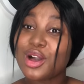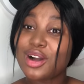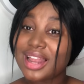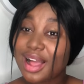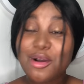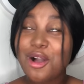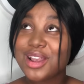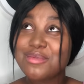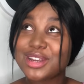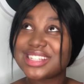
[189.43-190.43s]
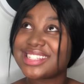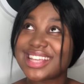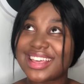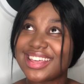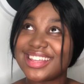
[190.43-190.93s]
All I'm gonna
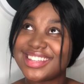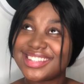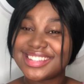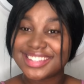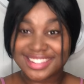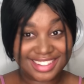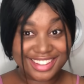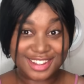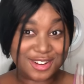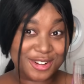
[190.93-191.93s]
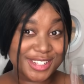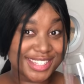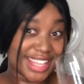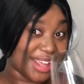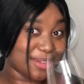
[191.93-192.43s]
say is girl
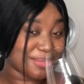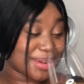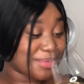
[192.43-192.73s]
same.